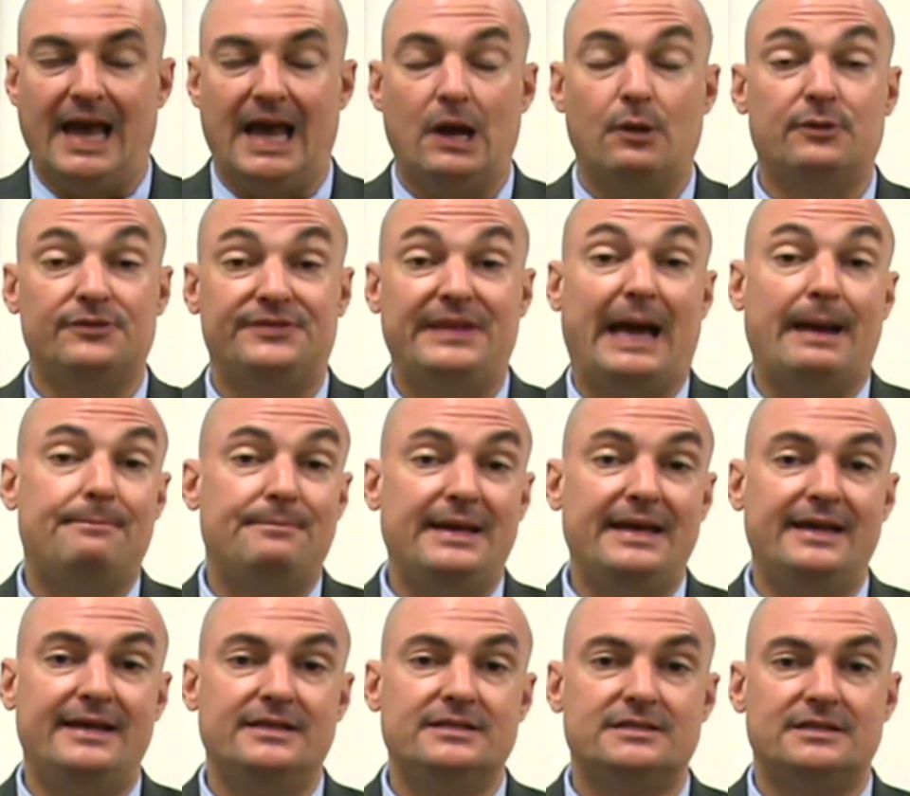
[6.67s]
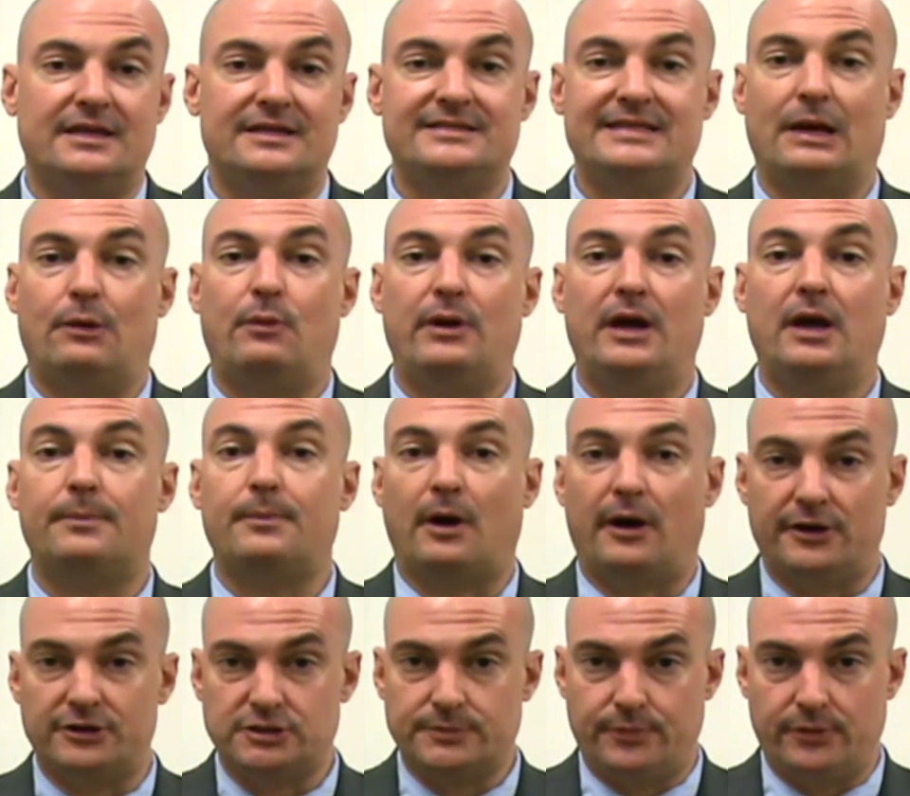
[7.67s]
And what that means is that we help
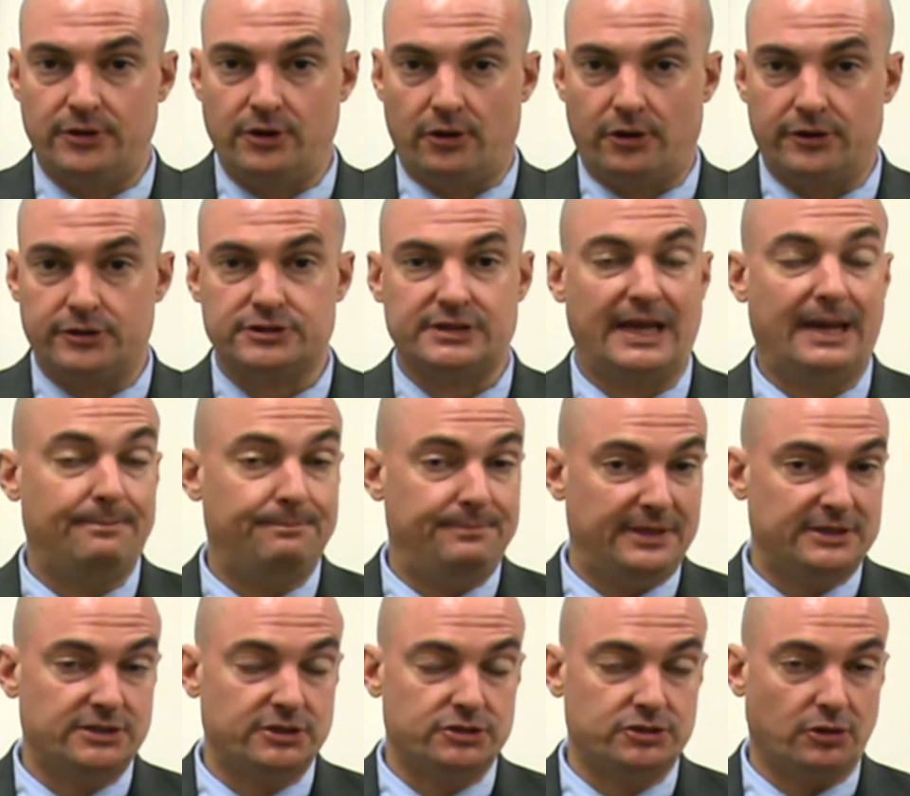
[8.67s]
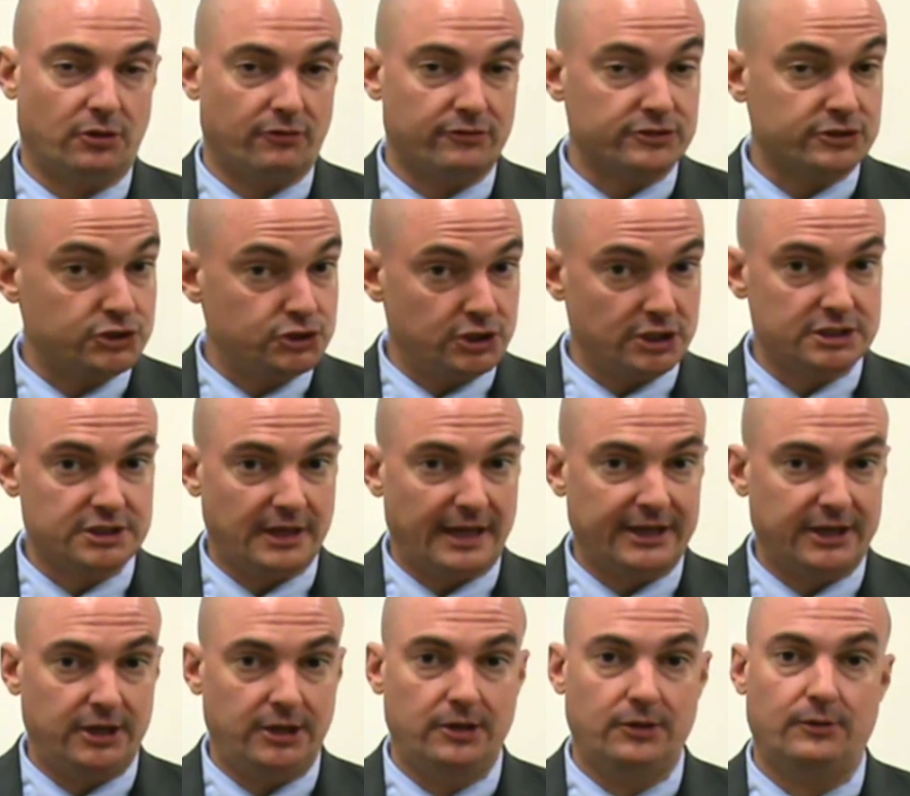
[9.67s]
entrepreneurs and business owners just
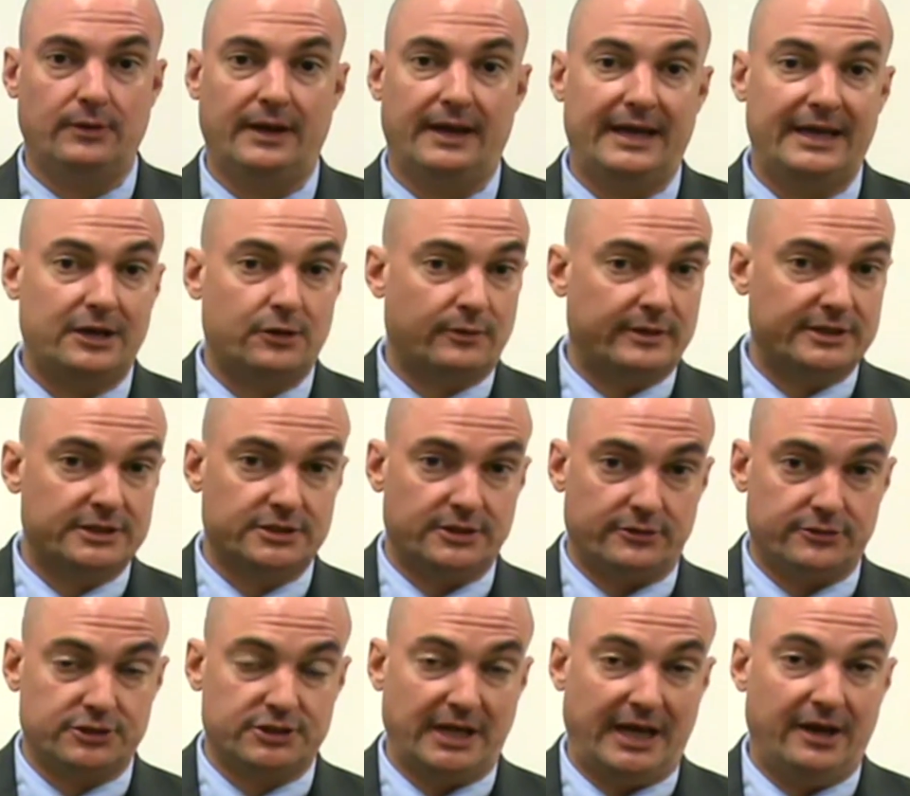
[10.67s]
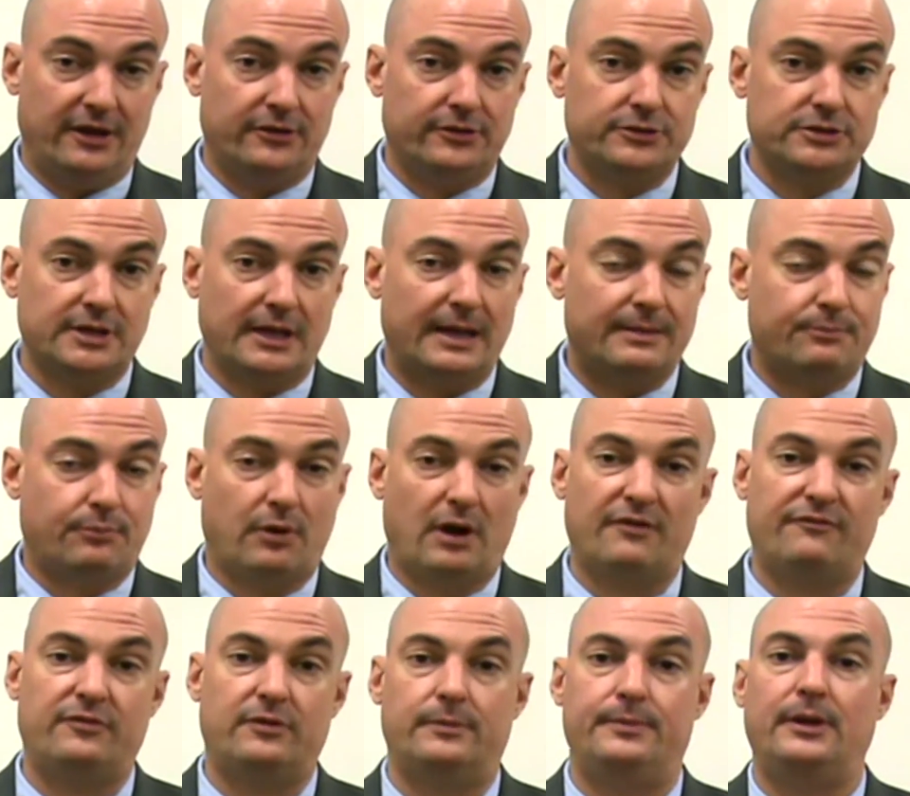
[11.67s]
like you increase their sales and
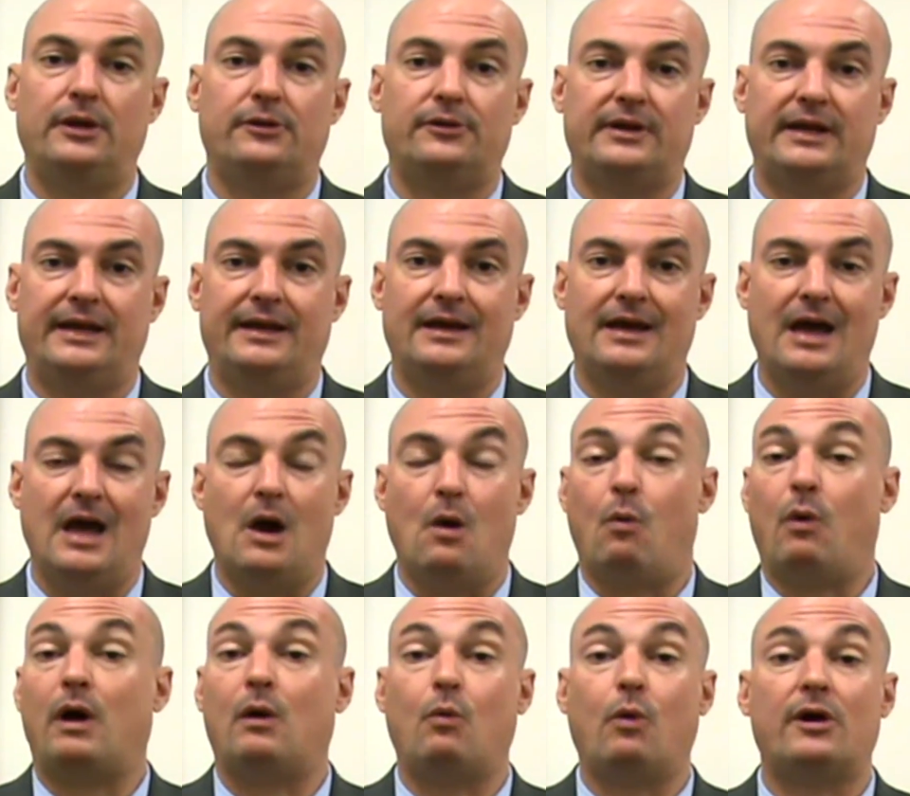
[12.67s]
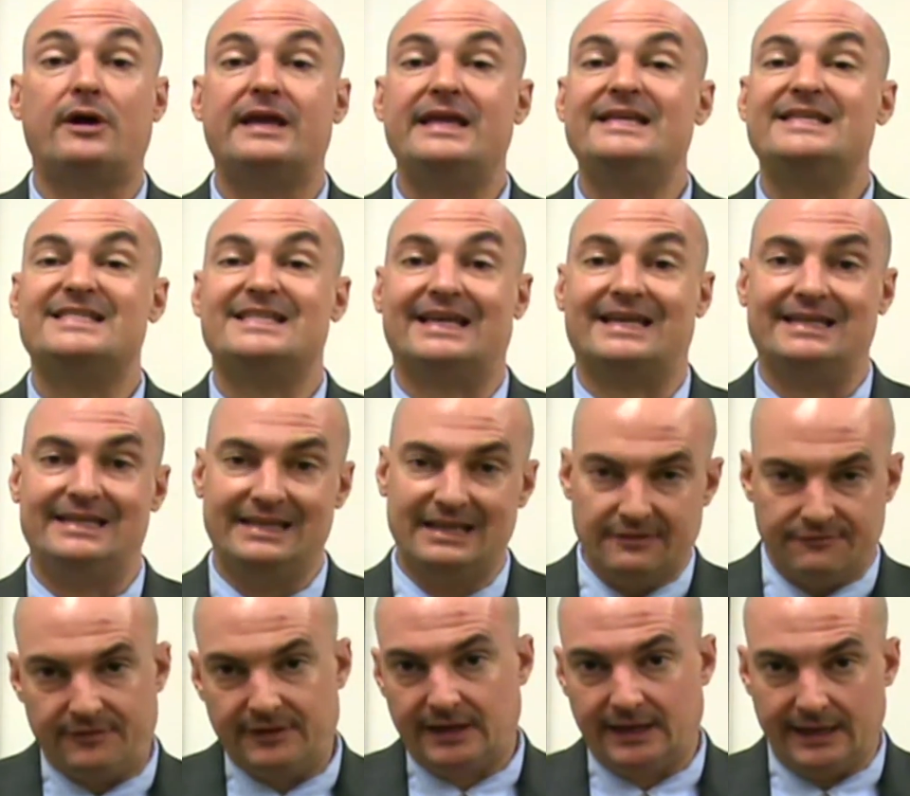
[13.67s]
profitability while working
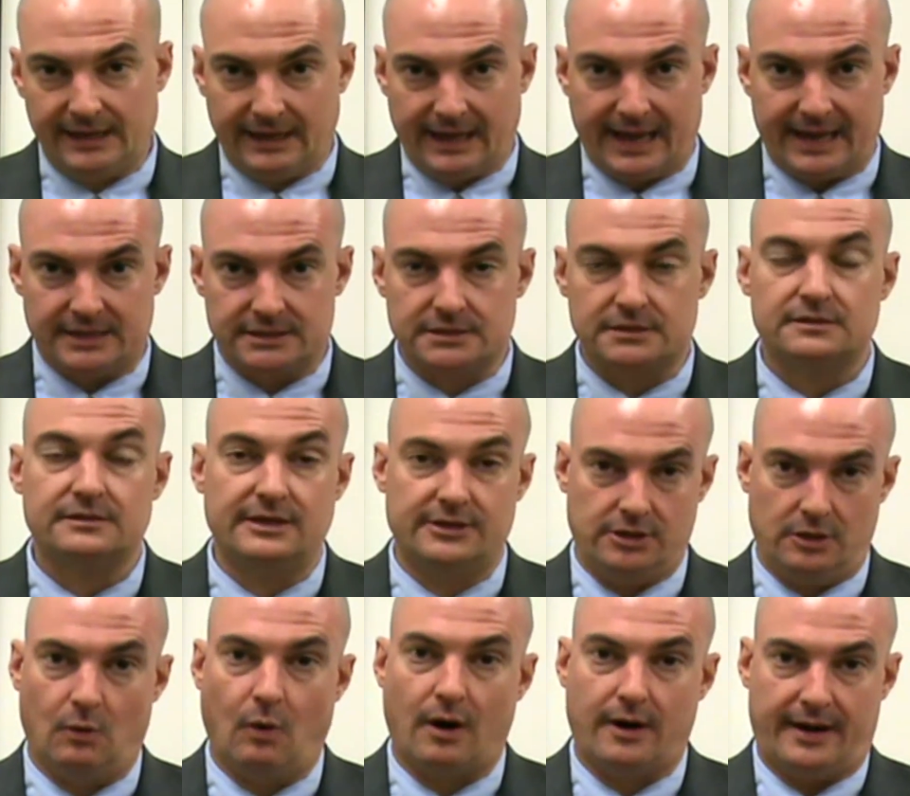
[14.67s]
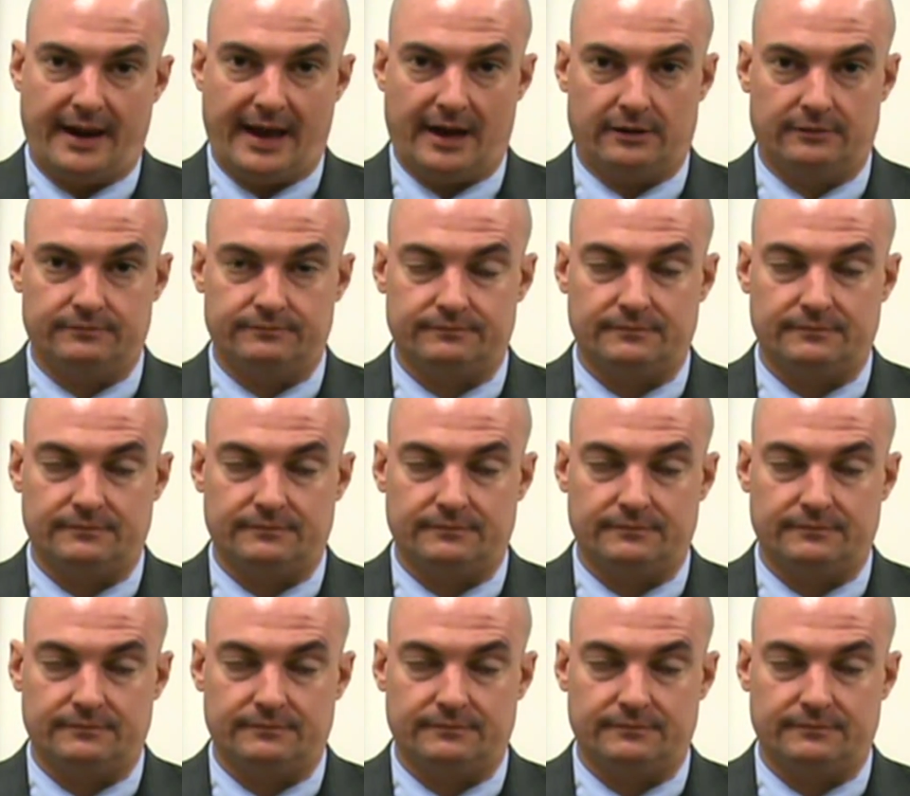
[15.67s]
significantly less than you are now.